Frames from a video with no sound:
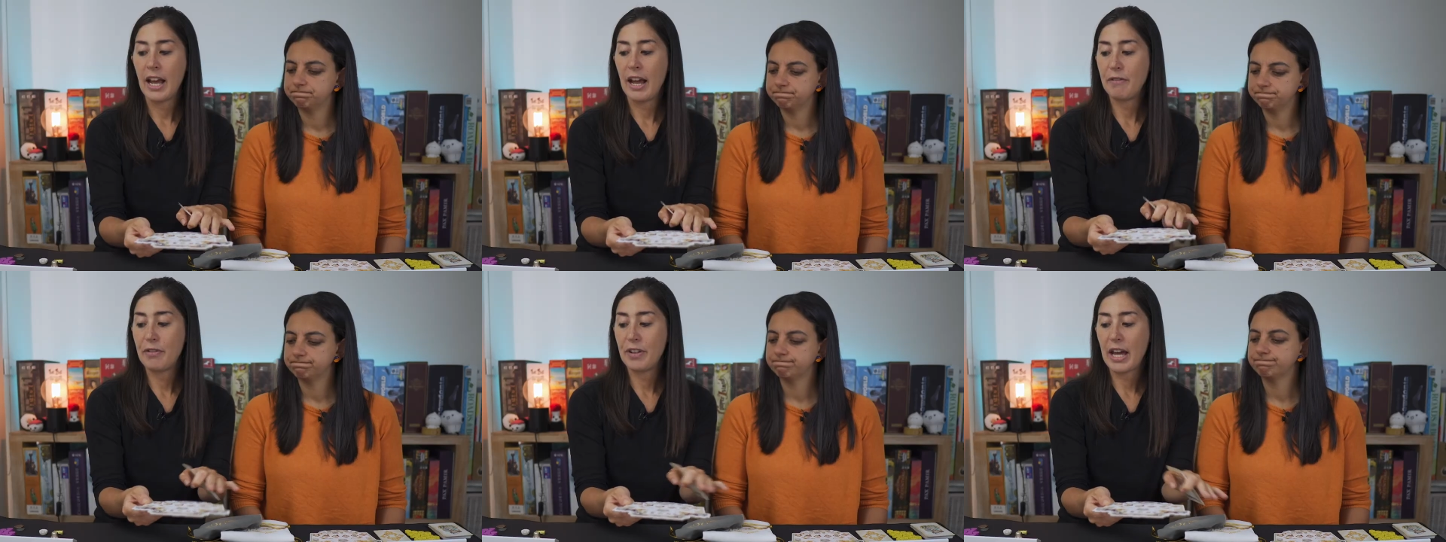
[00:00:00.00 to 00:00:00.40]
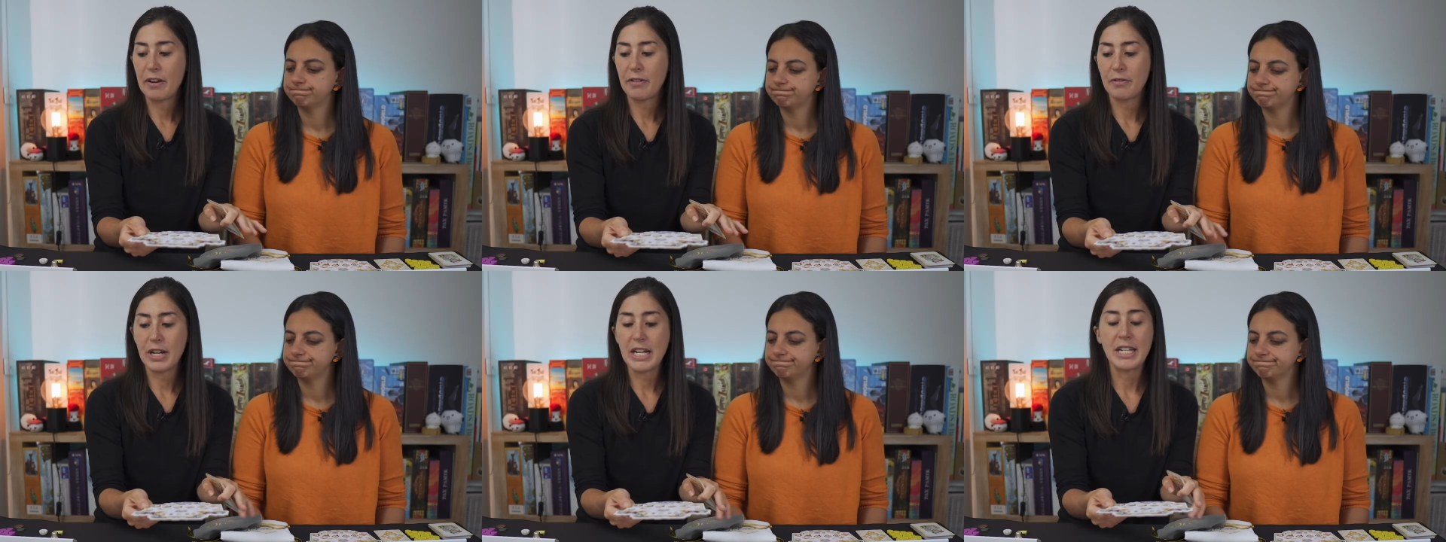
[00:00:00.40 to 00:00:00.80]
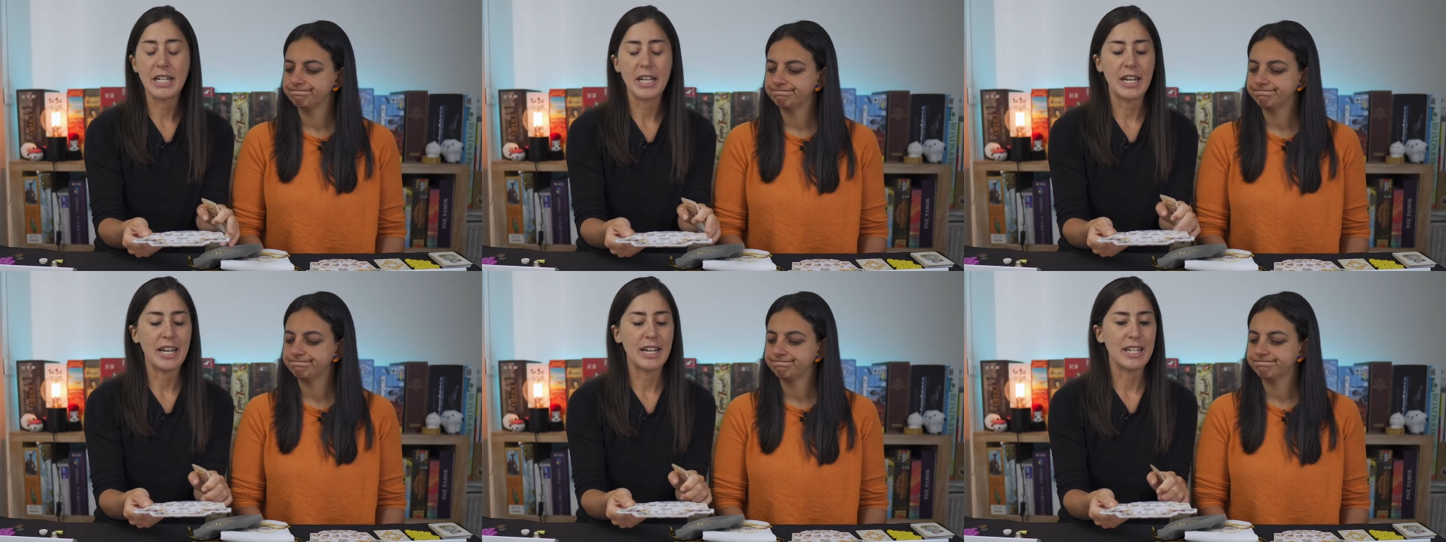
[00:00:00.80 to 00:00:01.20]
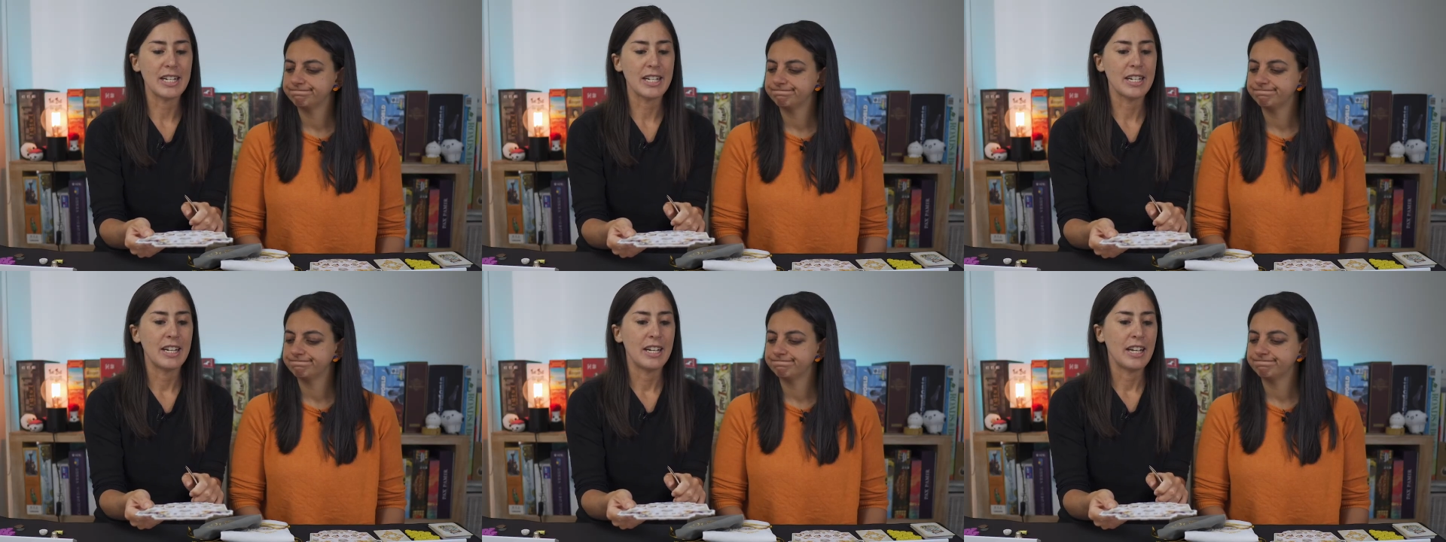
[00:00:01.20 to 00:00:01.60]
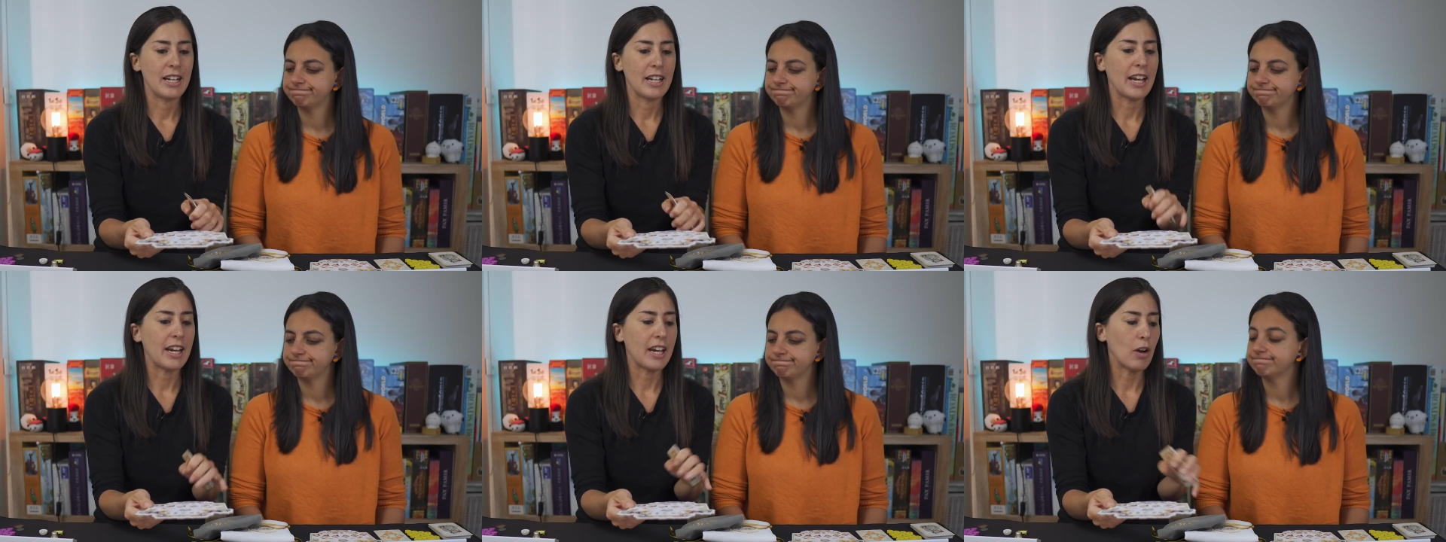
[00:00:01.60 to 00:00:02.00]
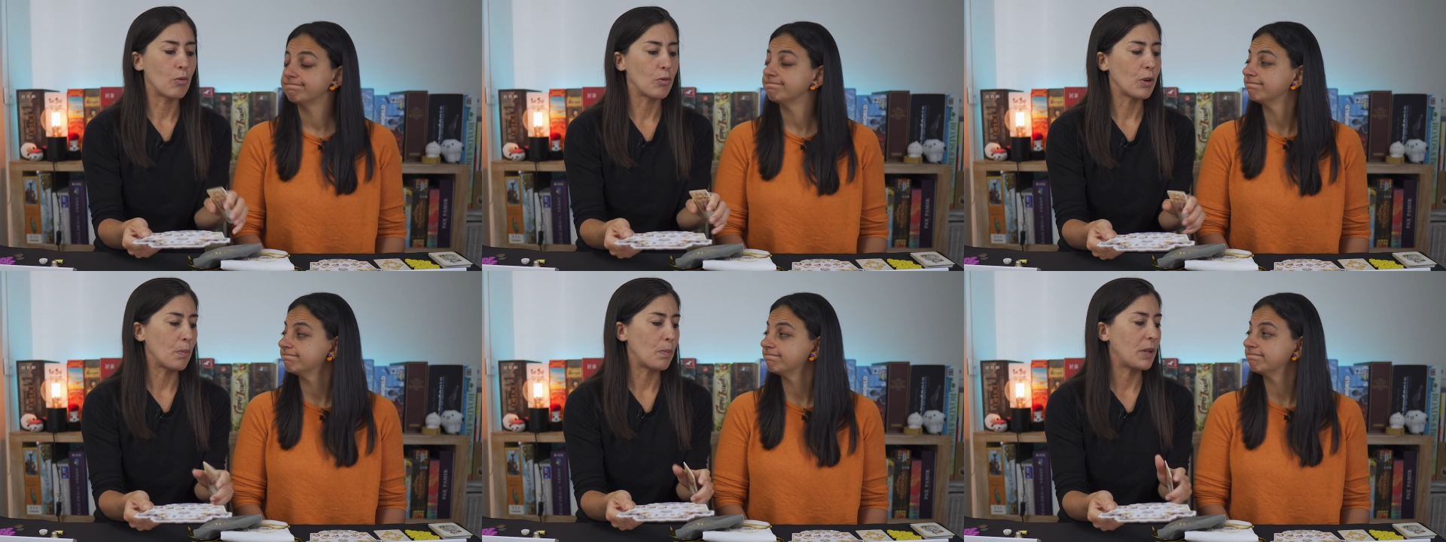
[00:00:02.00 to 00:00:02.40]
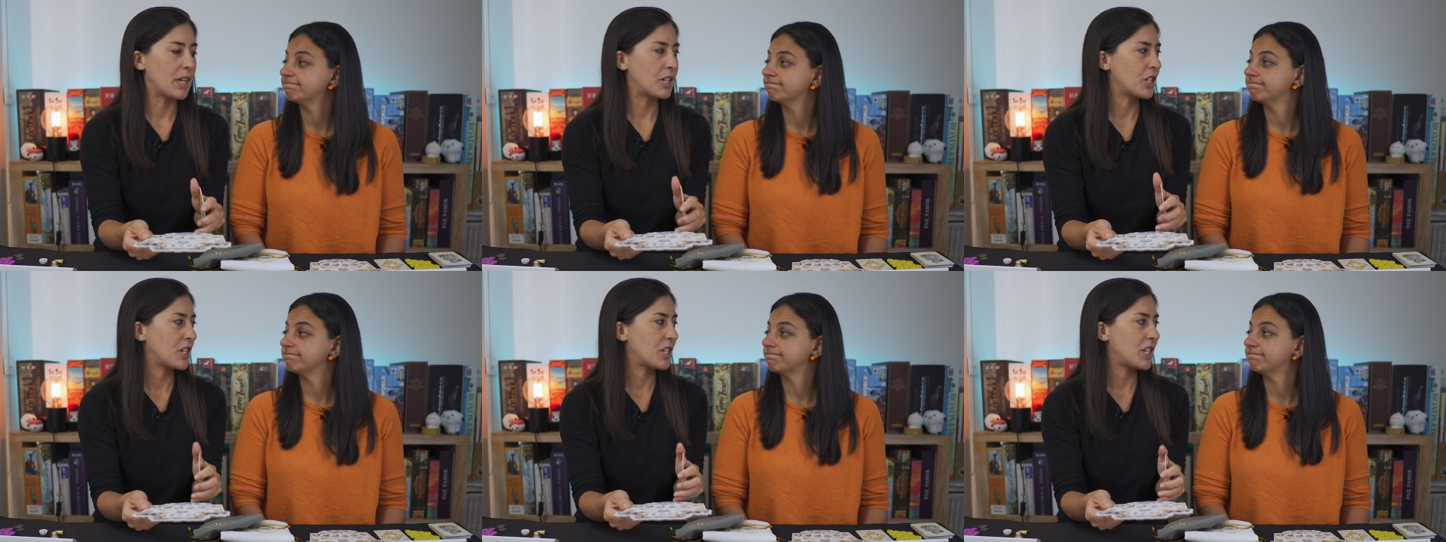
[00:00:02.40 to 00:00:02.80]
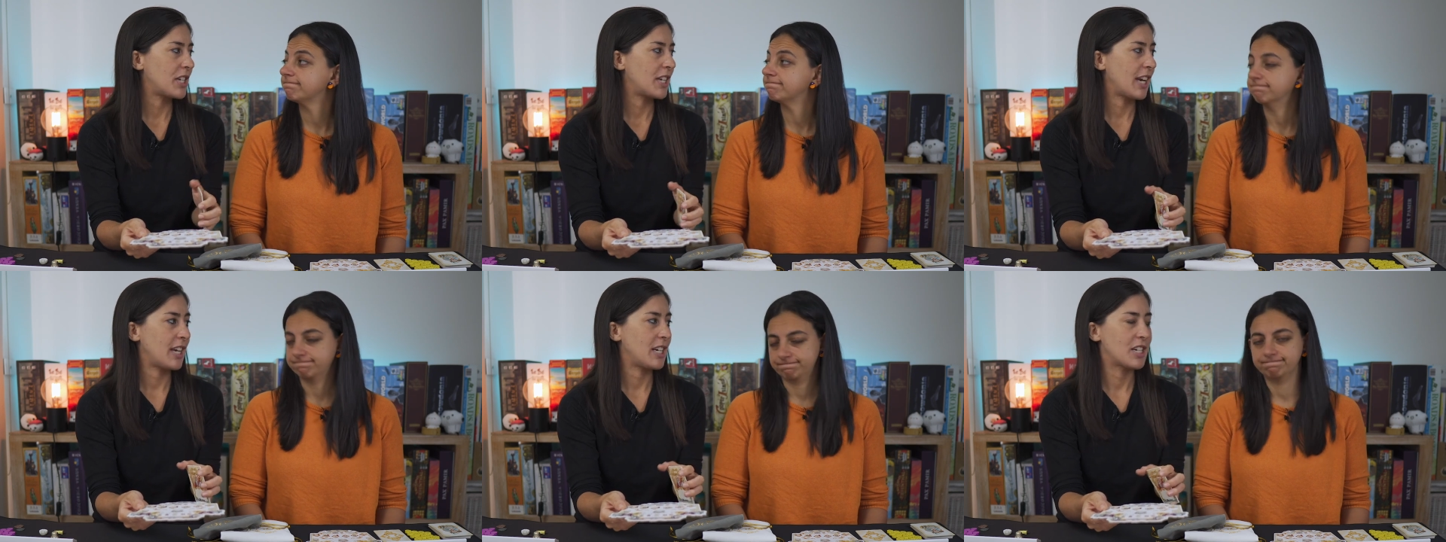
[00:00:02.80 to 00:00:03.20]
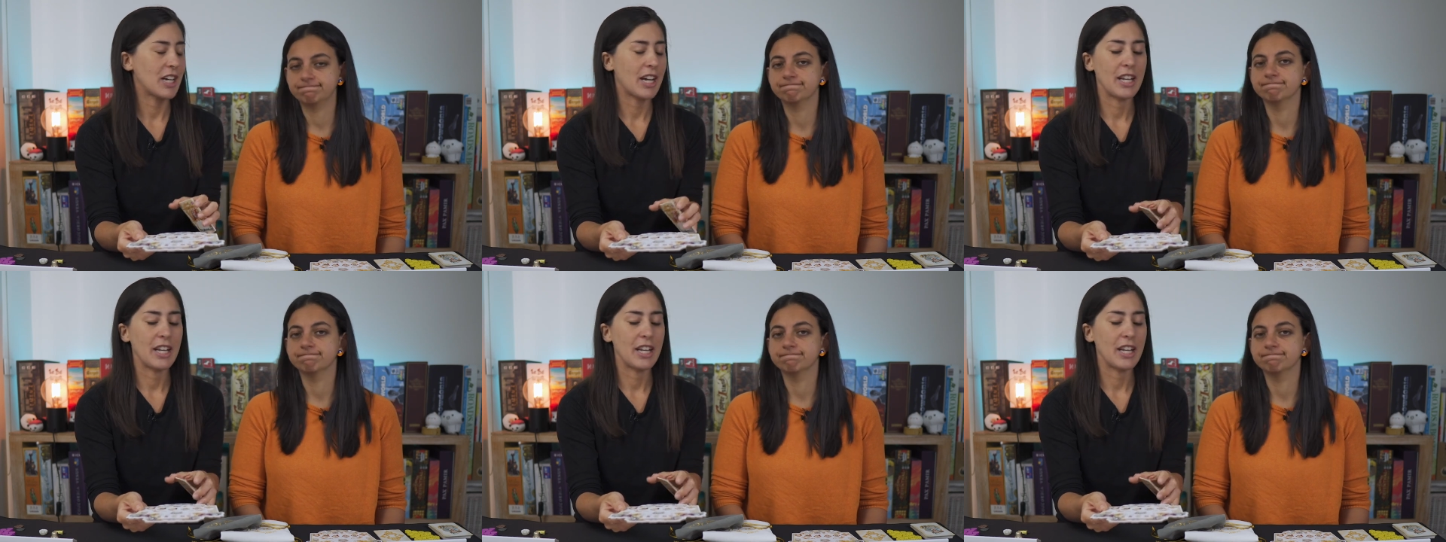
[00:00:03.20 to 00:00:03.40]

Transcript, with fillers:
Speaker 1: And for that reason, it is like a real pleasure to teach, mm.